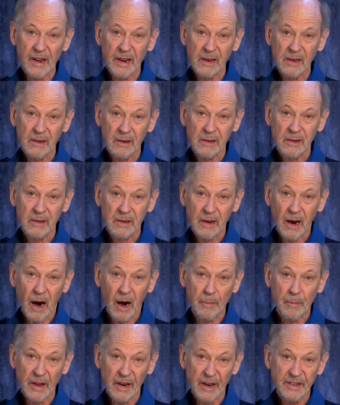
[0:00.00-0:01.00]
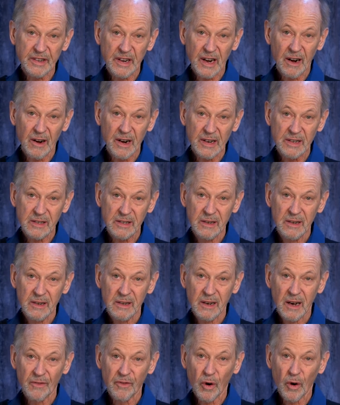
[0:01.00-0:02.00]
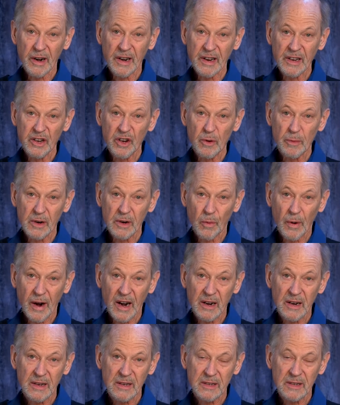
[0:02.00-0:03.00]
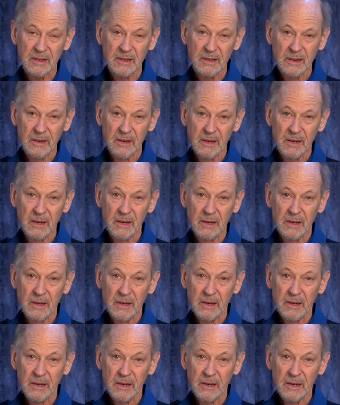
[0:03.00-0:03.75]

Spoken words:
avoiding our militaries, avoiding human awareness,